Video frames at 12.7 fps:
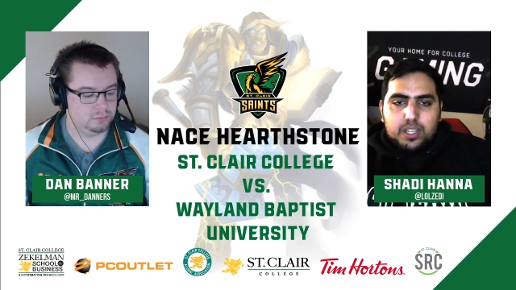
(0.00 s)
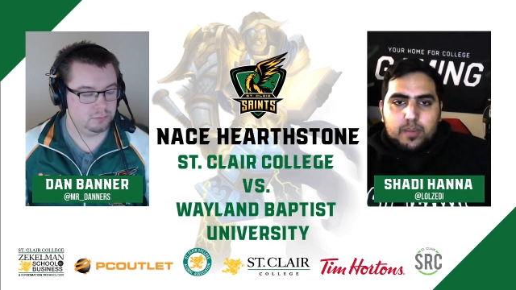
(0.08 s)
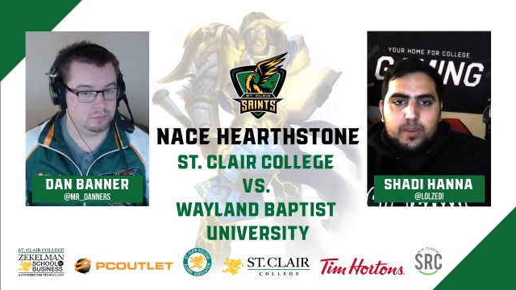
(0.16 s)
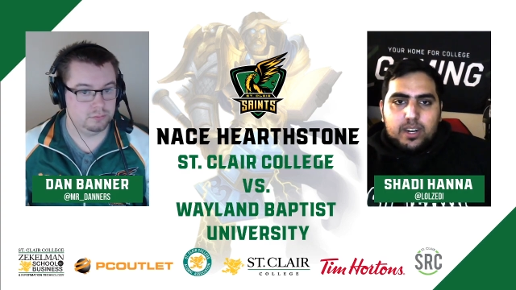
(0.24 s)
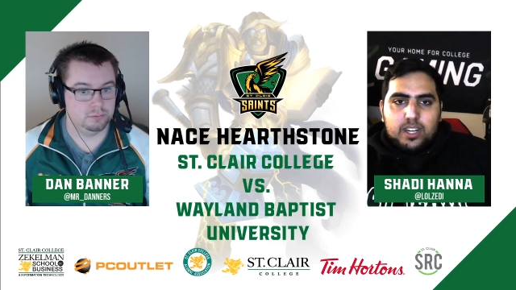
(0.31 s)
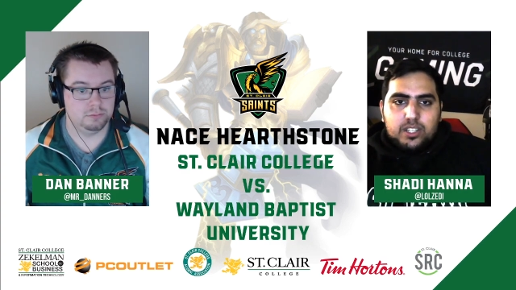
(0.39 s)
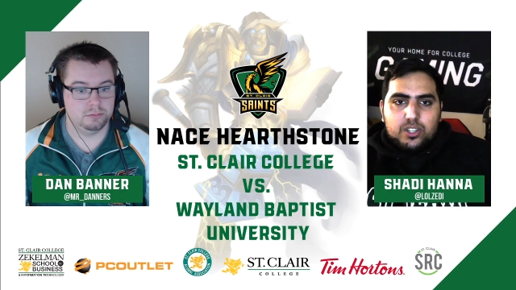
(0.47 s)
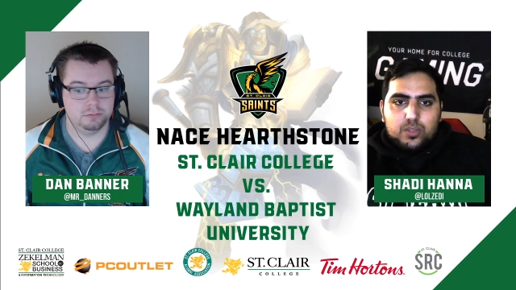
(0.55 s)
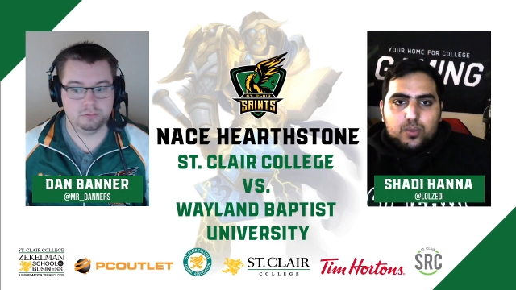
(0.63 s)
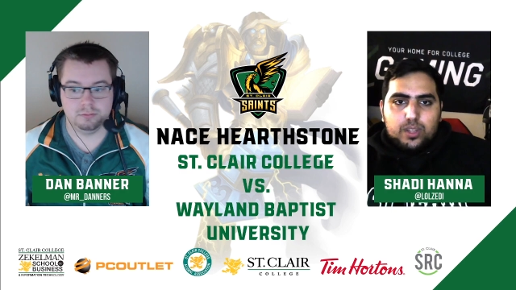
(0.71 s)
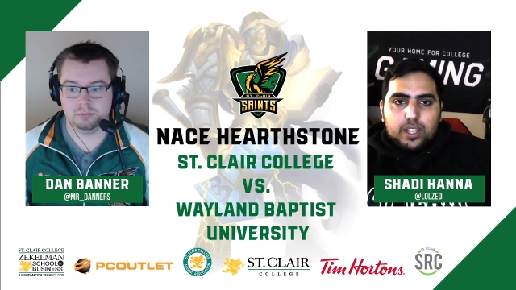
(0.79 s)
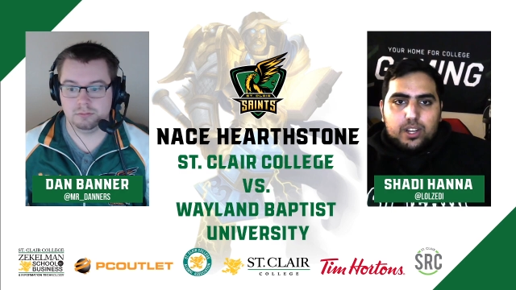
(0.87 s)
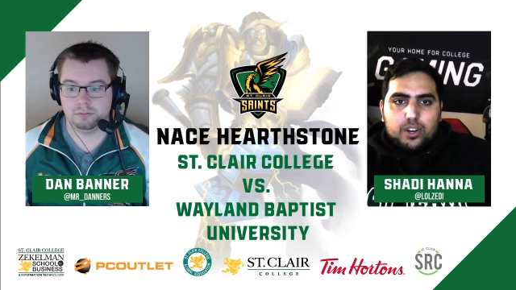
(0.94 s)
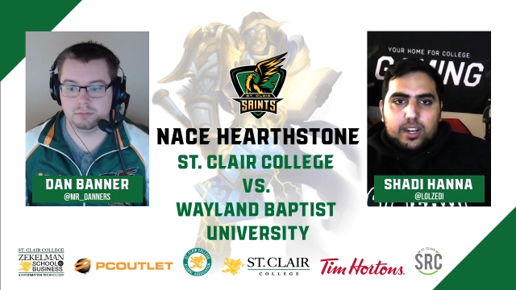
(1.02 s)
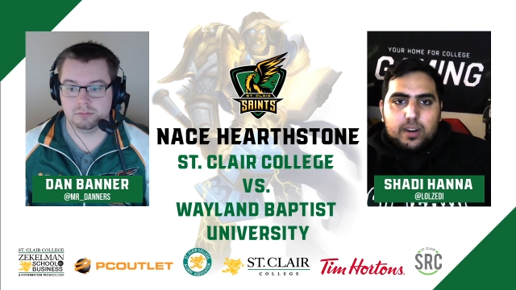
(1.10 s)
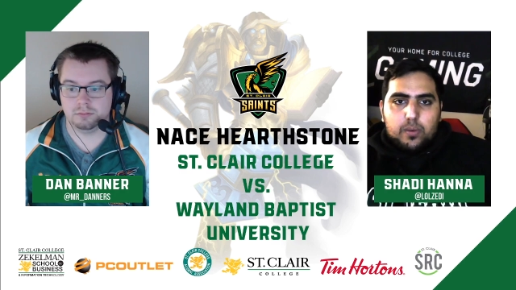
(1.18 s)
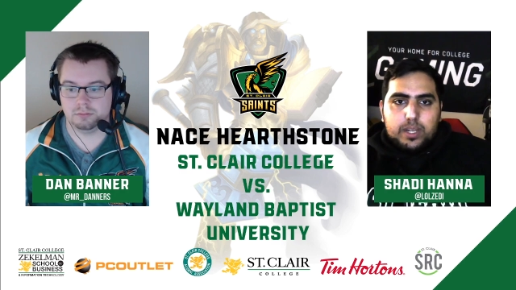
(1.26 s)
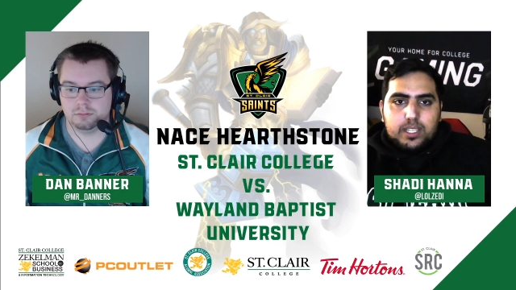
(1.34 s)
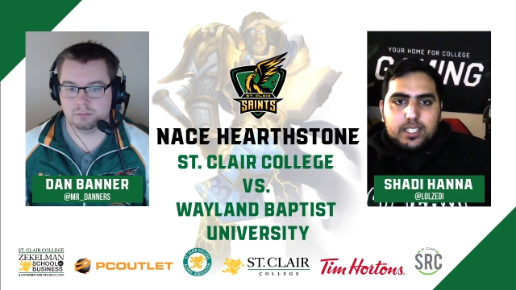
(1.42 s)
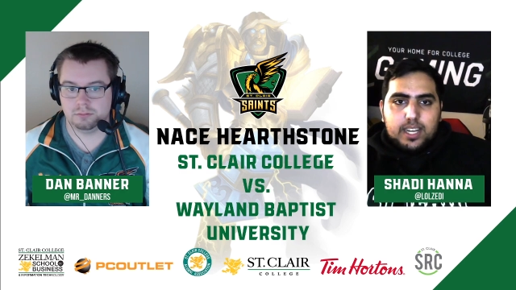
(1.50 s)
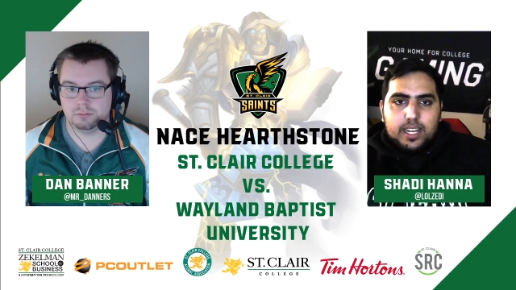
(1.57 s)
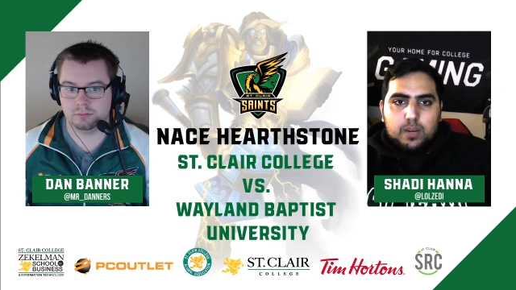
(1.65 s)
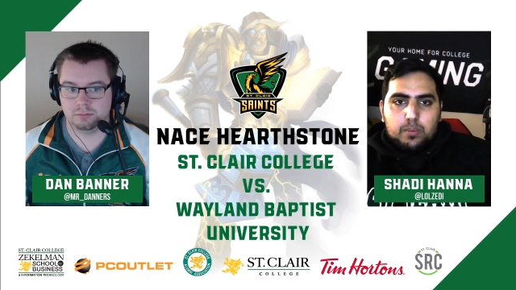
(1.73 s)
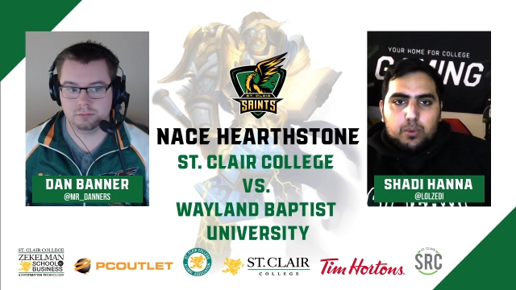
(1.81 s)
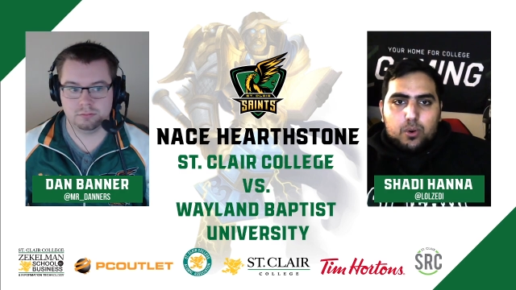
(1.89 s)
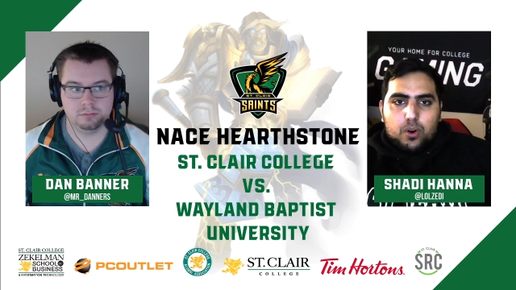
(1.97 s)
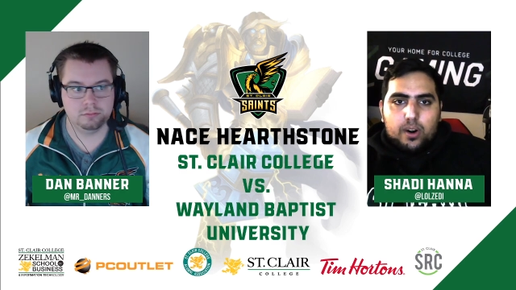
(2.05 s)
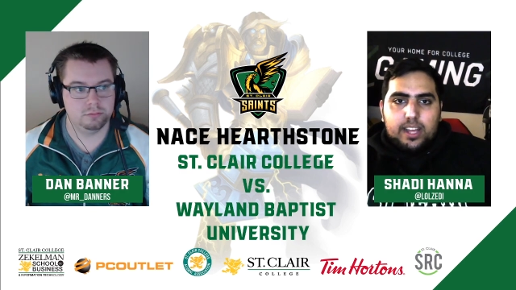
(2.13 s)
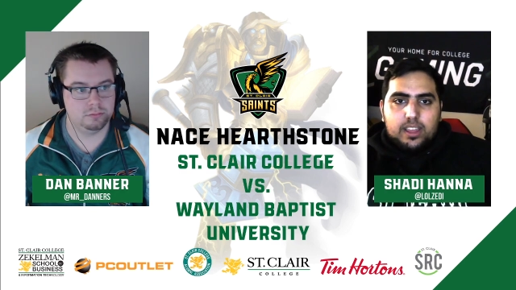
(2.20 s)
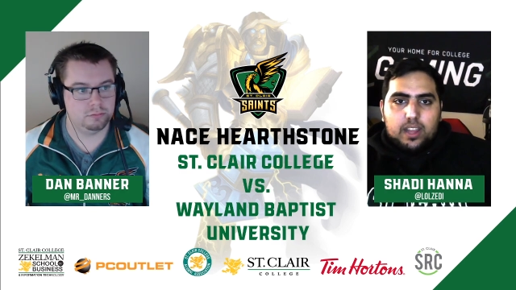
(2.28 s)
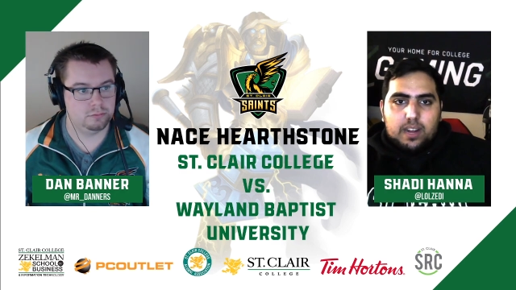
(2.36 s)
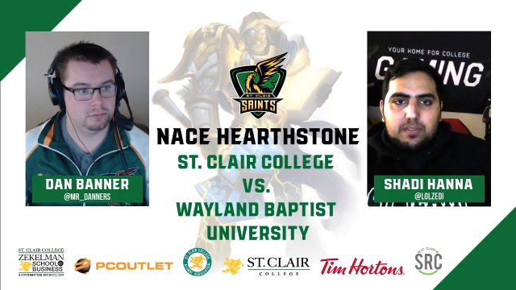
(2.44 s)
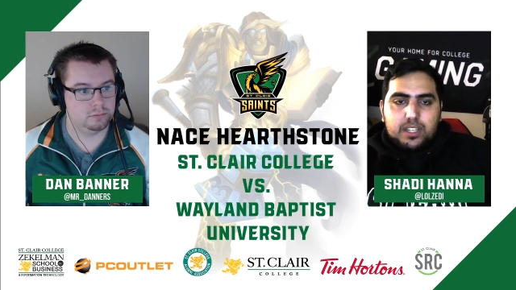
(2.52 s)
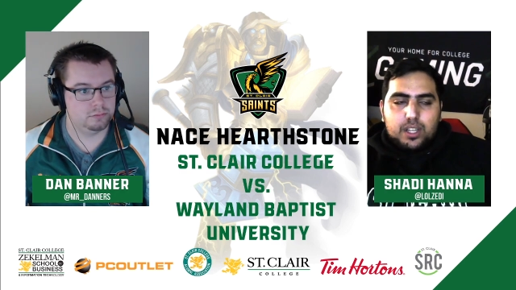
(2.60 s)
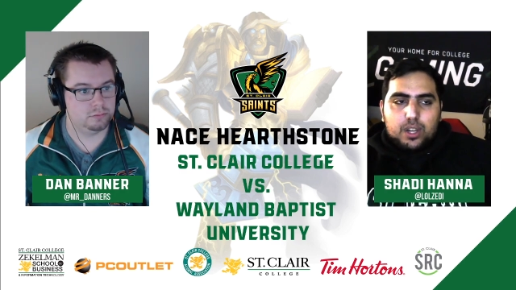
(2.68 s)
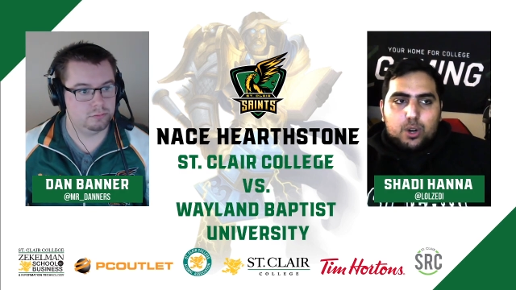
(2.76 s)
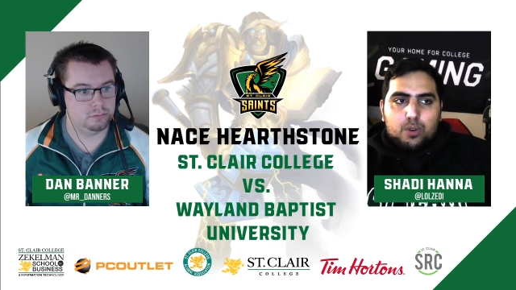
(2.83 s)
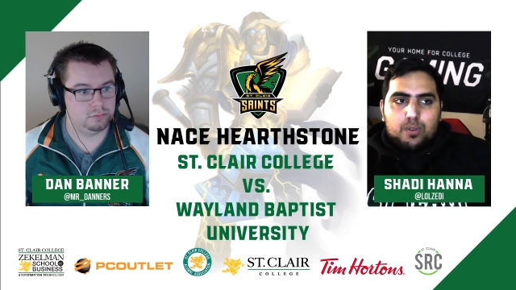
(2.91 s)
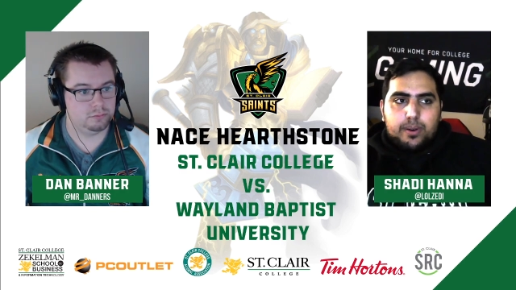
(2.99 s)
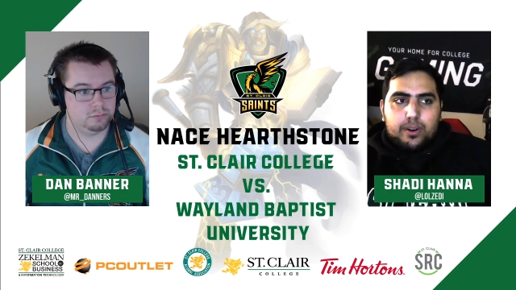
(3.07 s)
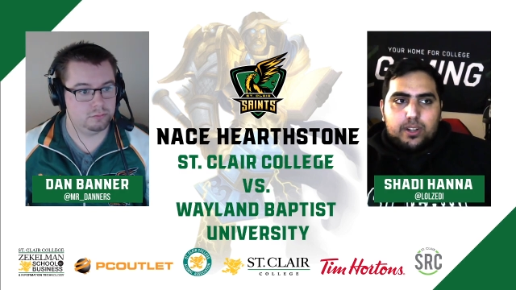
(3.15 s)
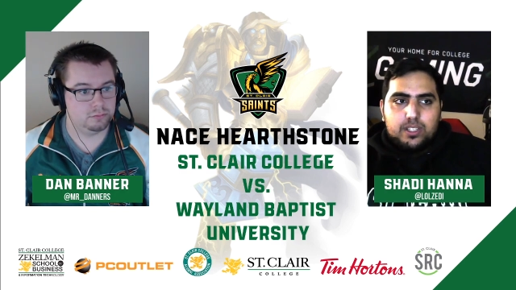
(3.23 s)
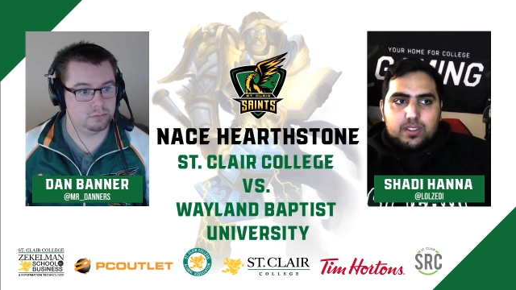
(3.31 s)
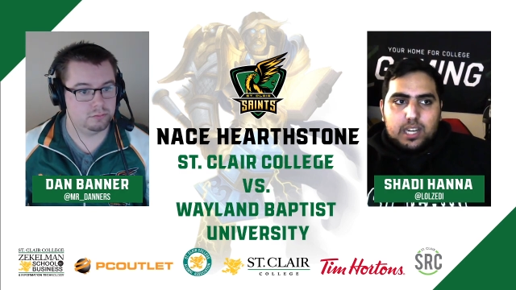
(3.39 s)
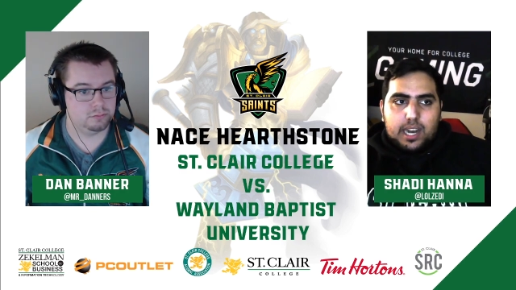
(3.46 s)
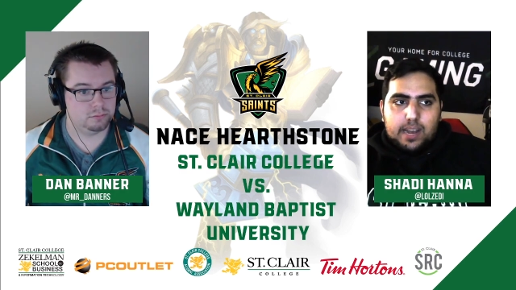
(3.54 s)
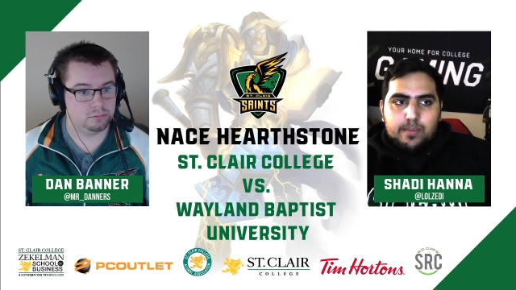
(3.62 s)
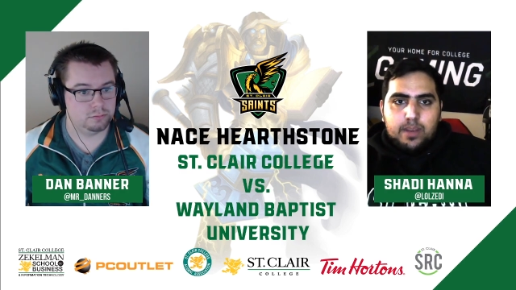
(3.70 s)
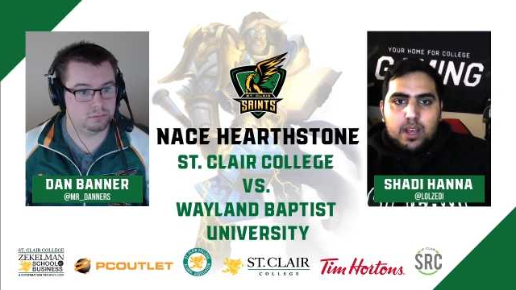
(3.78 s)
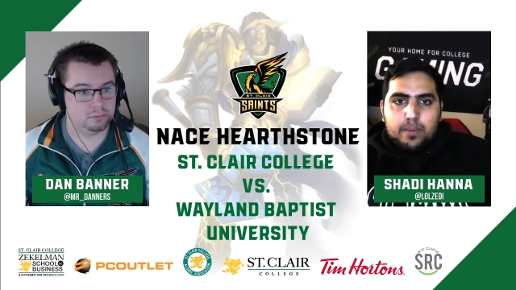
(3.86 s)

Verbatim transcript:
Speaker 1: Demon Hunter is really good at resetting a board and life stealing over periods of time.